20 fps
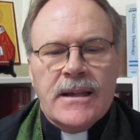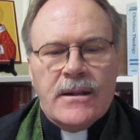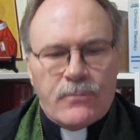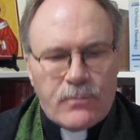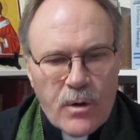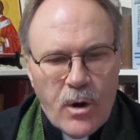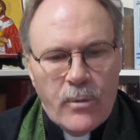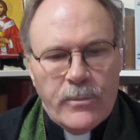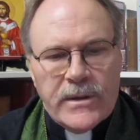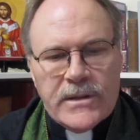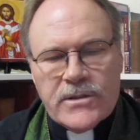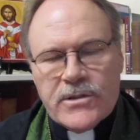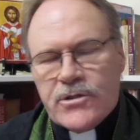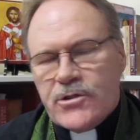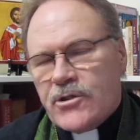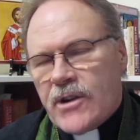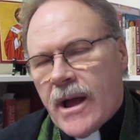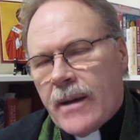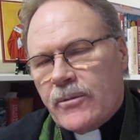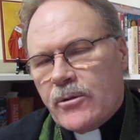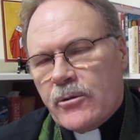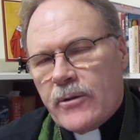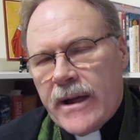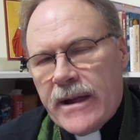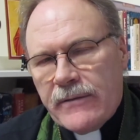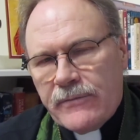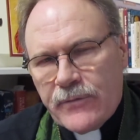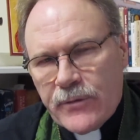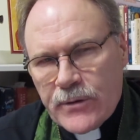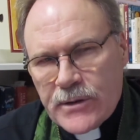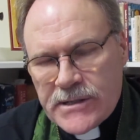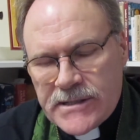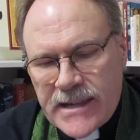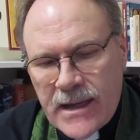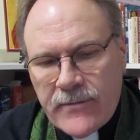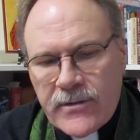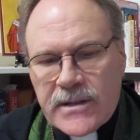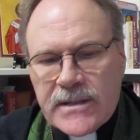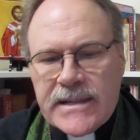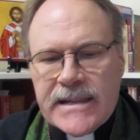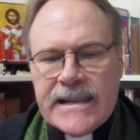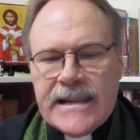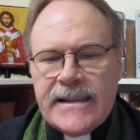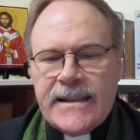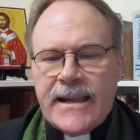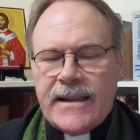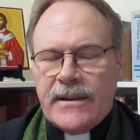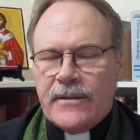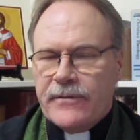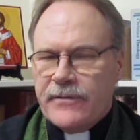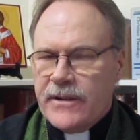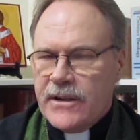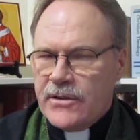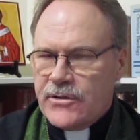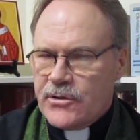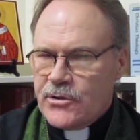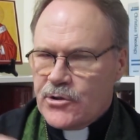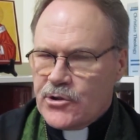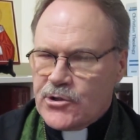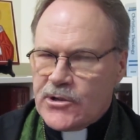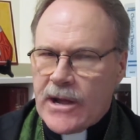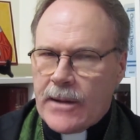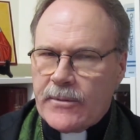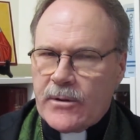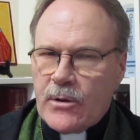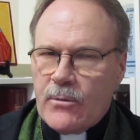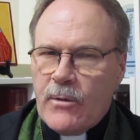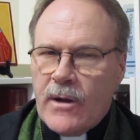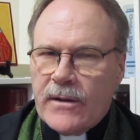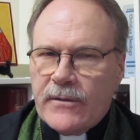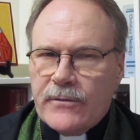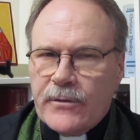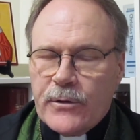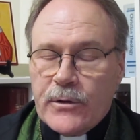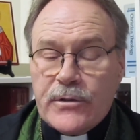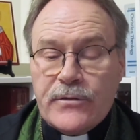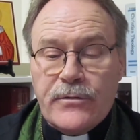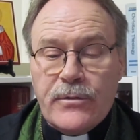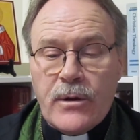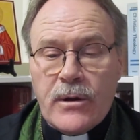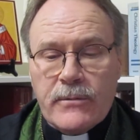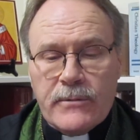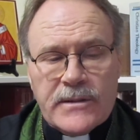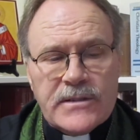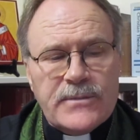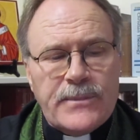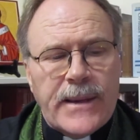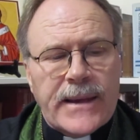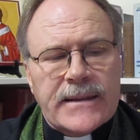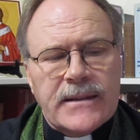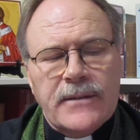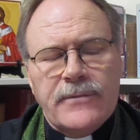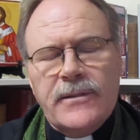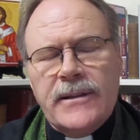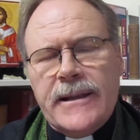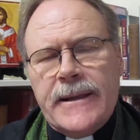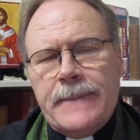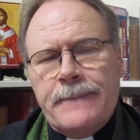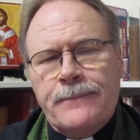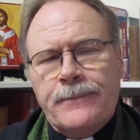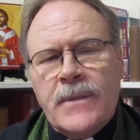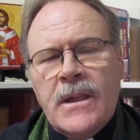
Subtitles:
Romans chapter 8, verse 17, and Ephesians chapter 1, verse 4, respectively.